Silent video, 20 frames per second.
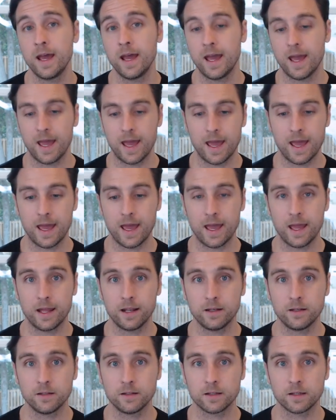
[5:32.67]

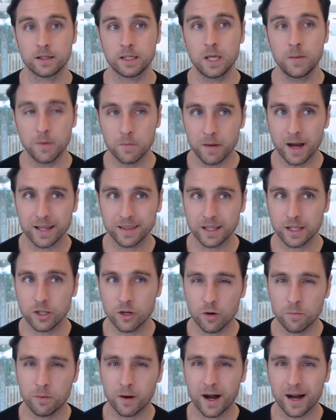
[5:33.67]
And keep in mind that
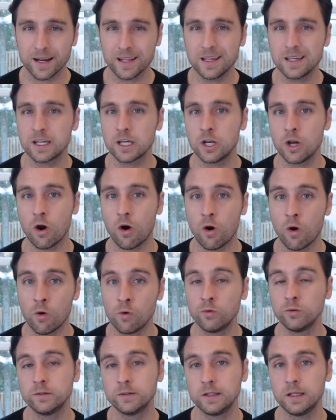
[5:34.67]
your body can
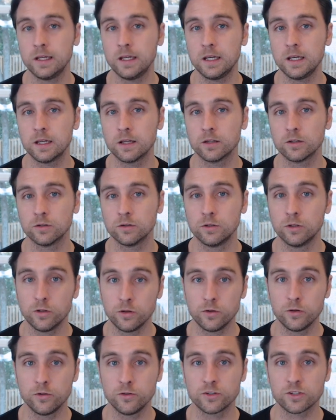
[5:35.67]
only
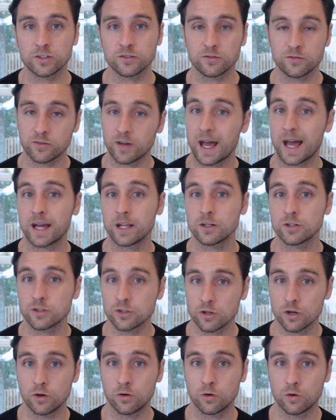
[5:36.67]
lose fat
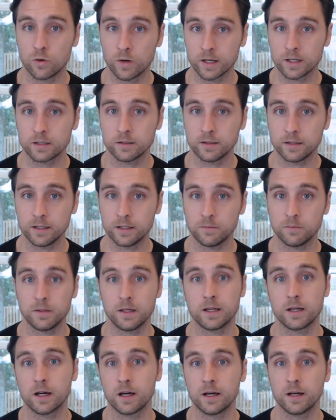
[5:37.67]
so quickly
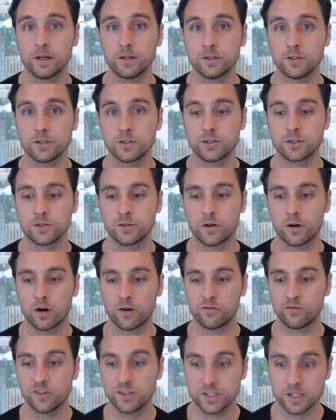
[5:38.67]
because there
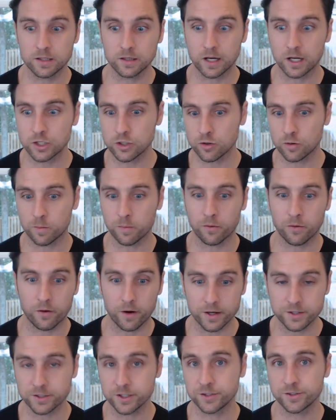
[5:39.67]
are physiological
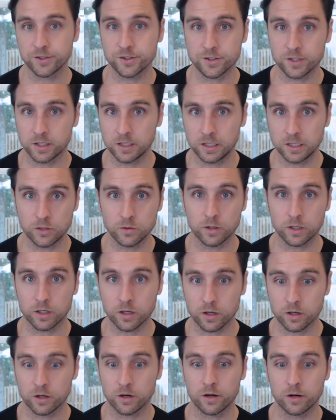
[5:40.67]
processes that need to
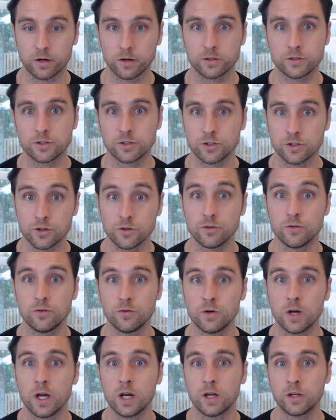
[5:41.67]
occur
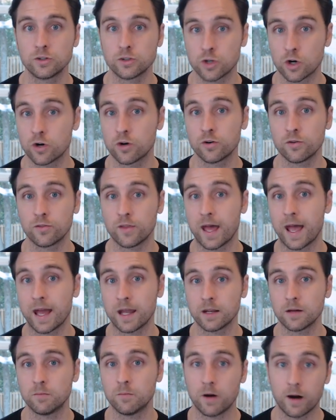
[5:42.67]
to turn
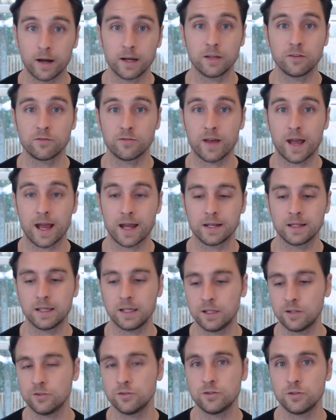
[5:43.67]
that body fat
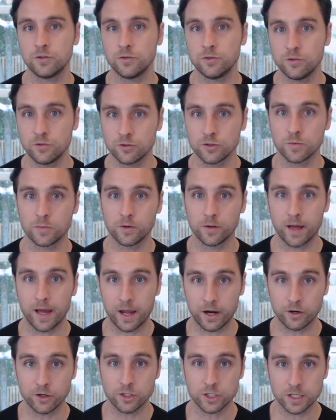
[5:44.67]
into usable
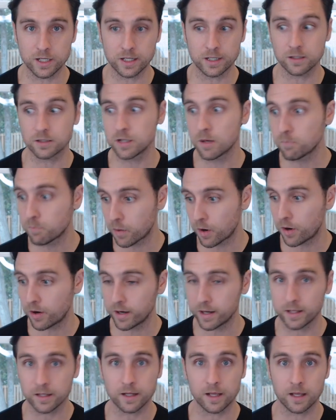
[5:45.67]
energy and to
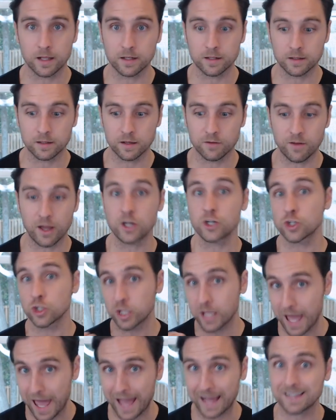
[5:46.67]
burn it and
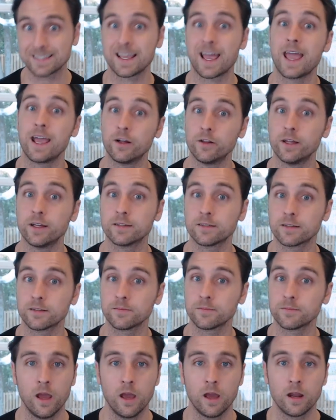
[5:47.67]
eventually exhale it.
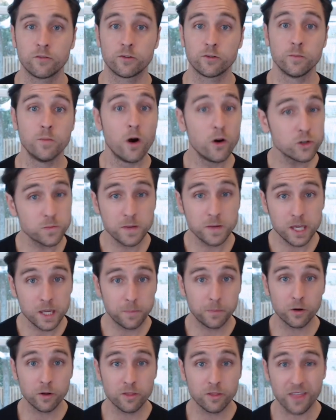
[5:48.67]
For most
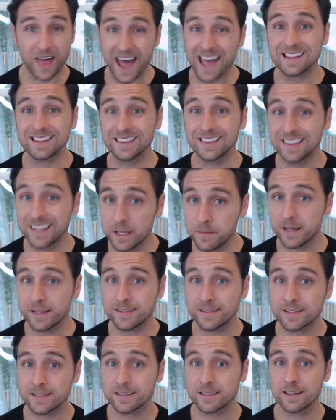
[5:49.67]
people, that
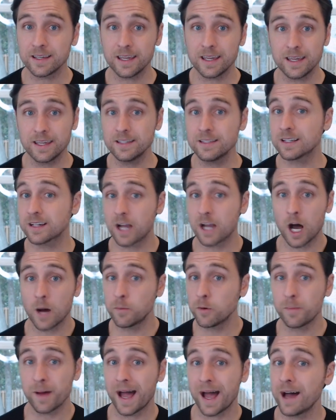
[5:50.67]
limit is a
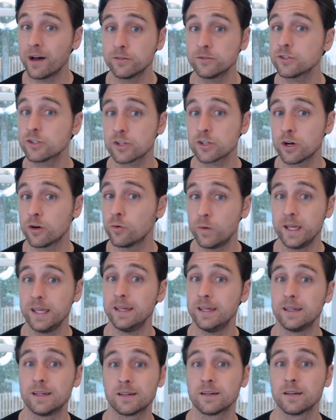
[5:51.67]
couple pounds a
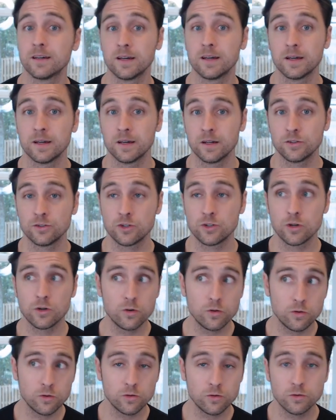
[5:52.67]
week,
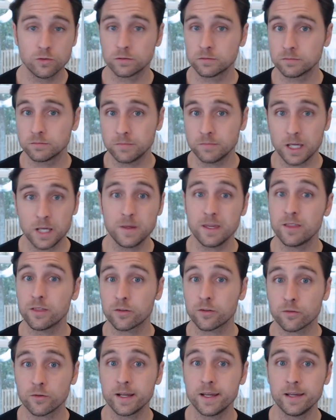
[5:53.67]
two, maybe
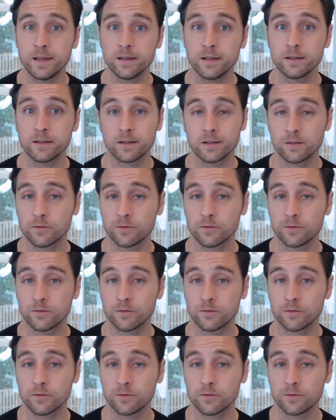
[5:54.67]
three.